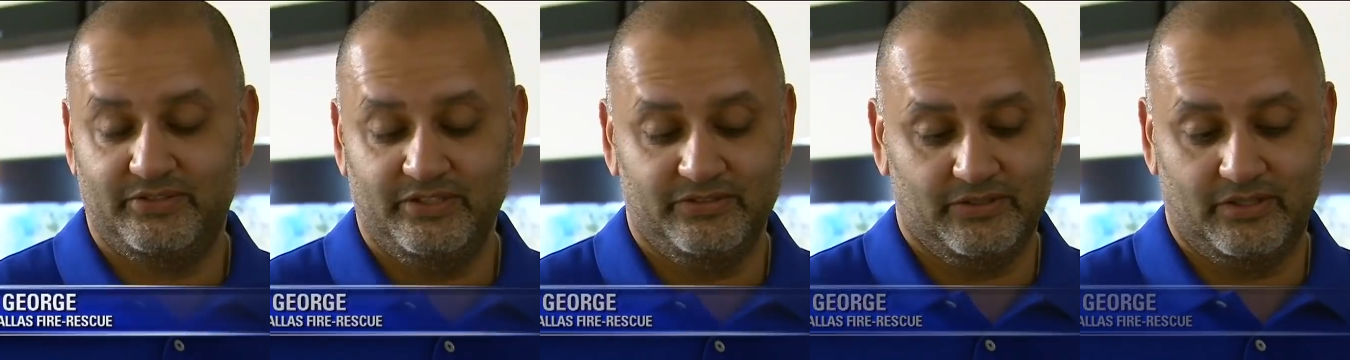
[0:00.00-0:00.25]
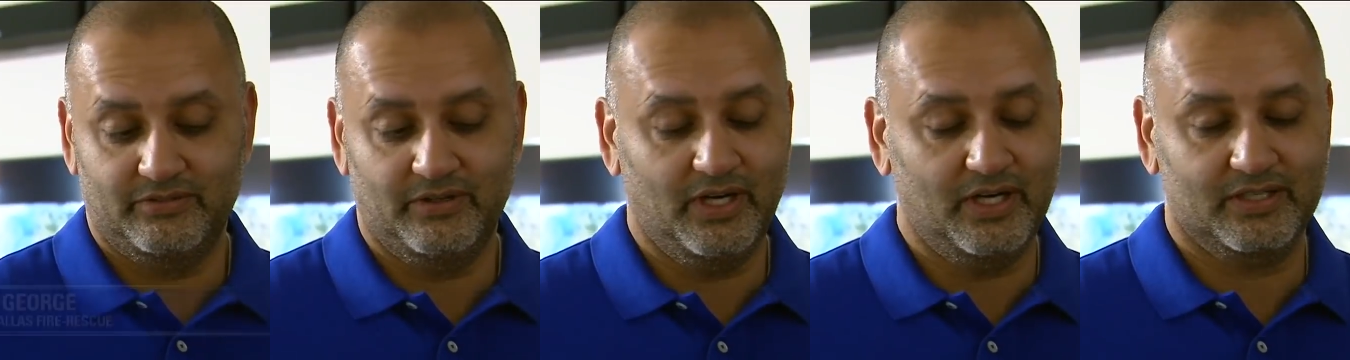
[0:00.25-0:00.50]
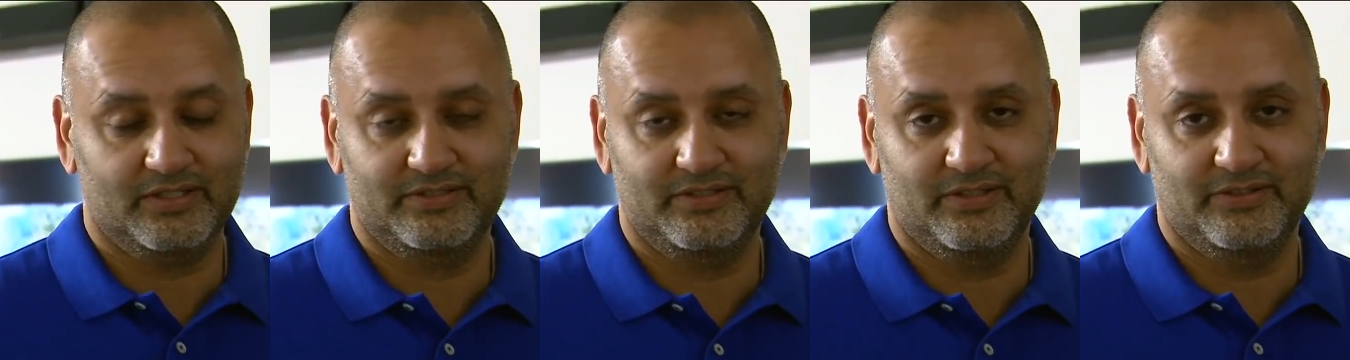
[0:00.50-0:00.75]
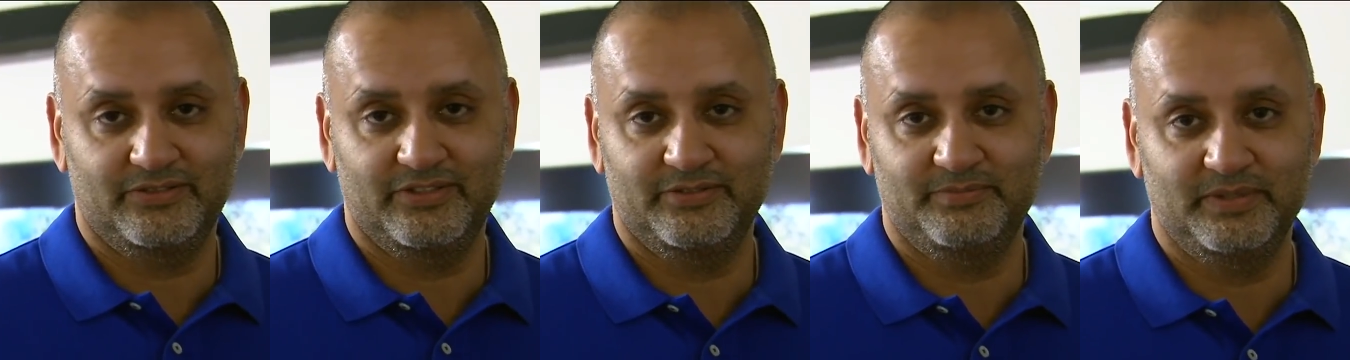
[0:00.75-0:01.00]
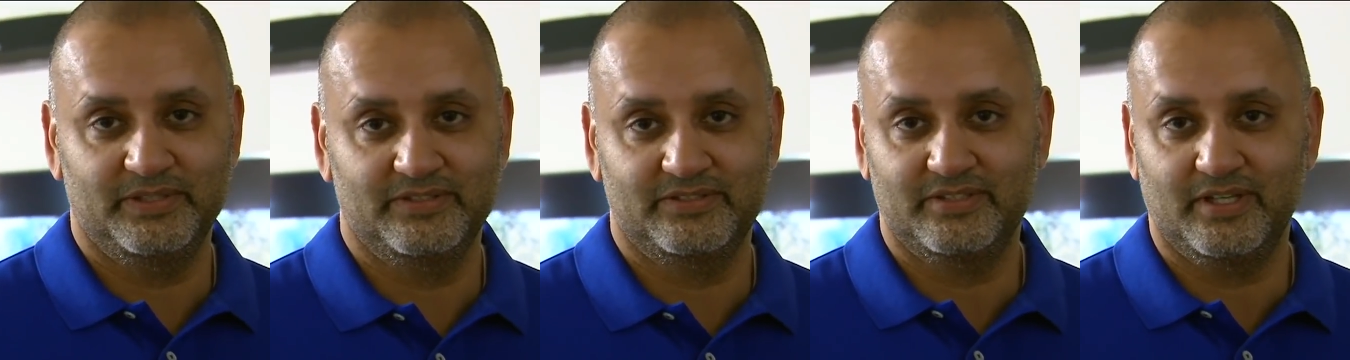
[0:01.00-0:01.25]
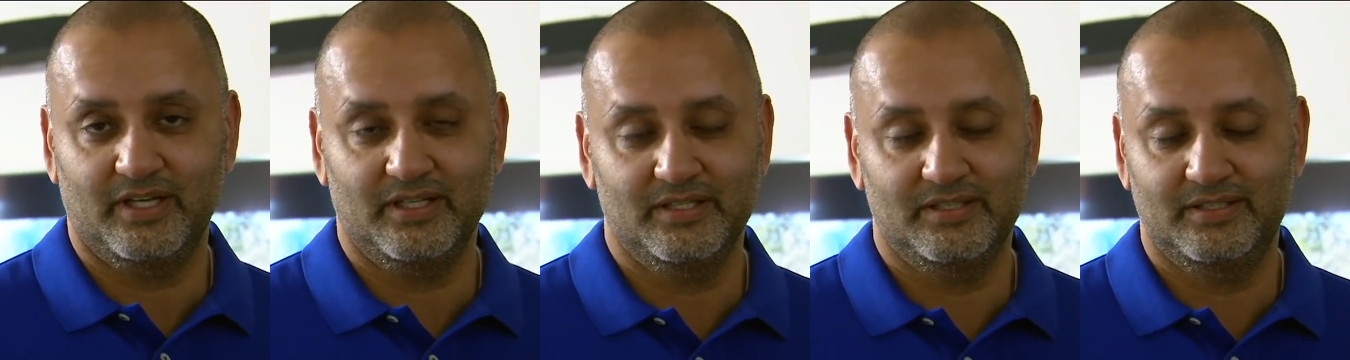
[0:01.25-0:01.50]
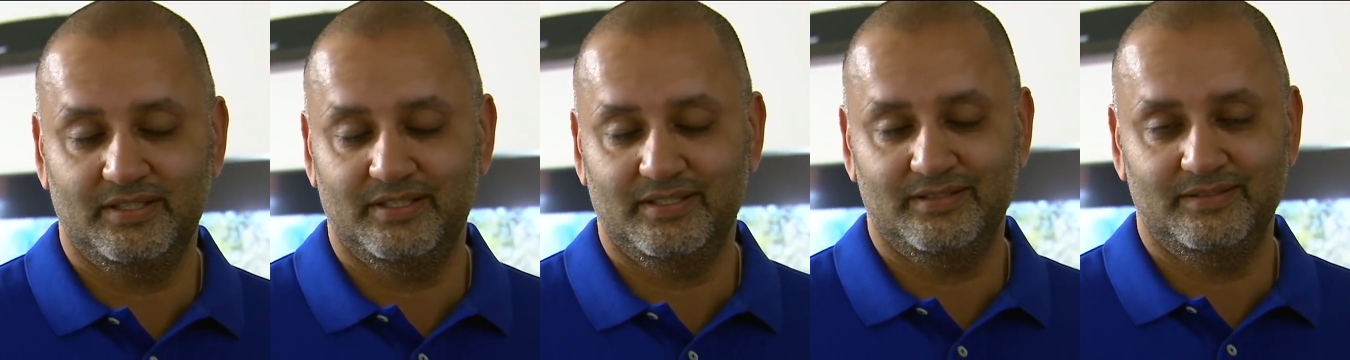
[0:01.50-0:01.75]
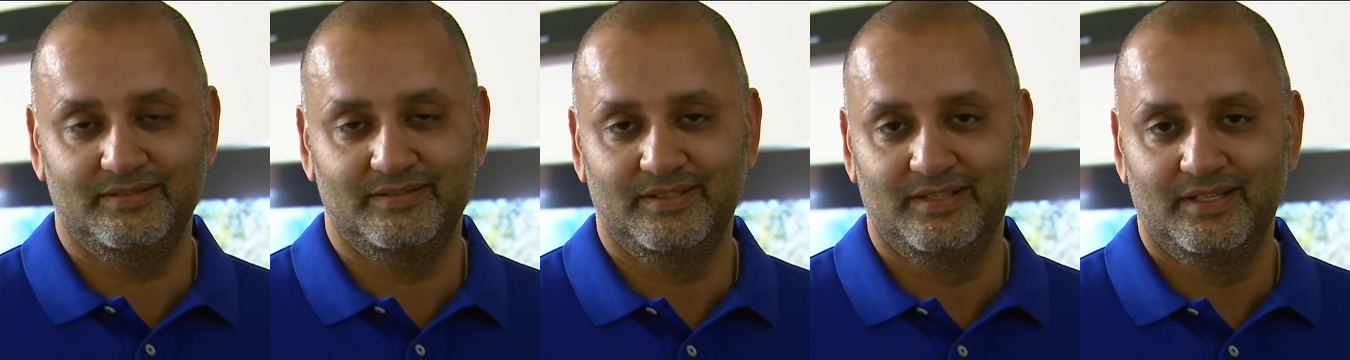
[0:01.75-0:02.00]
She's a rock, so she's been solid
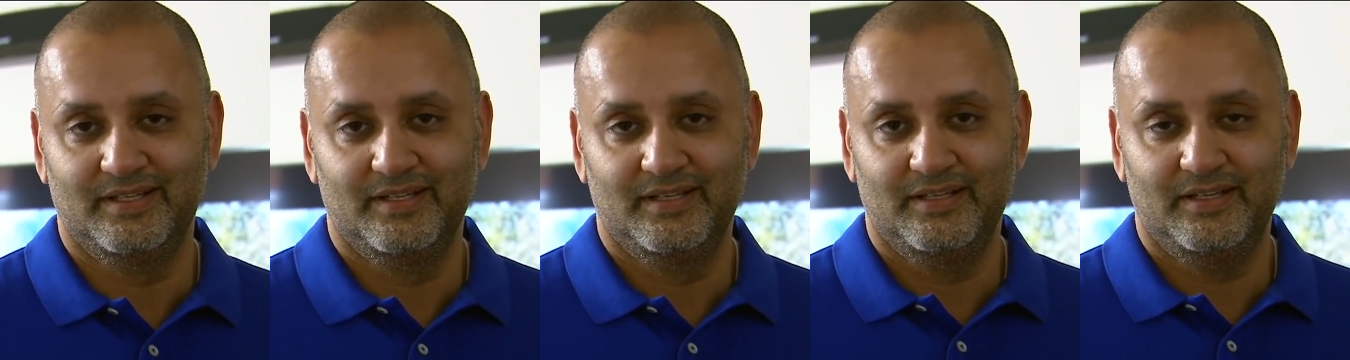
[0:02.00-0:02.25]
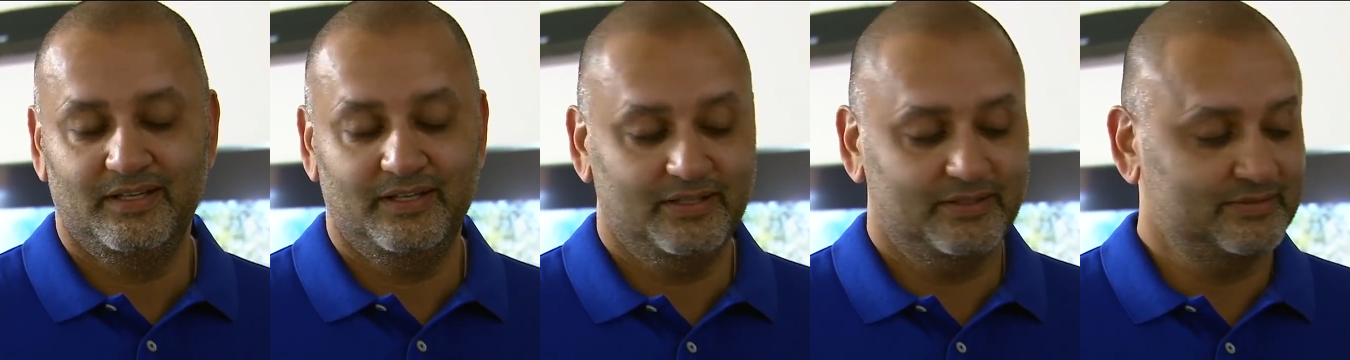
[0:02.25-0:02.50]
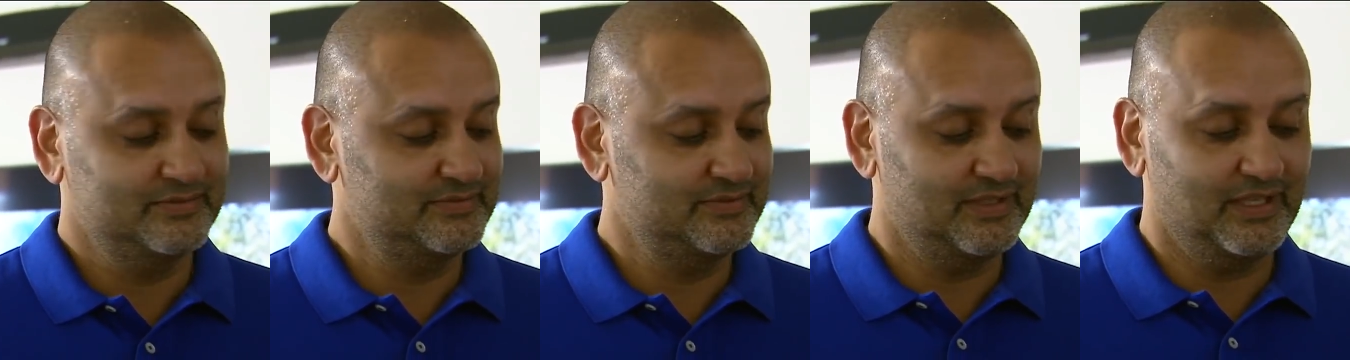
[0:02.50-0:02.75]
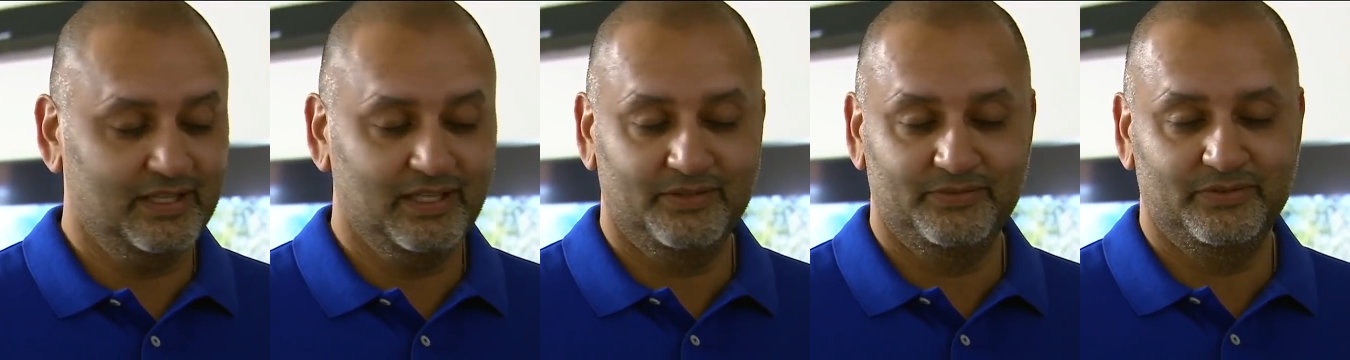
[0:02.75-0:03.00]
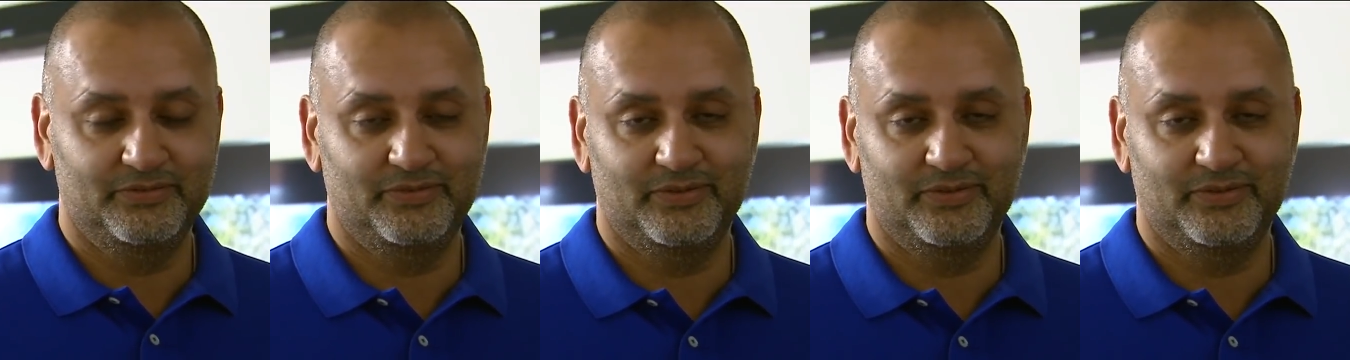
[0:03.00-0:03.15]
and you know, I love her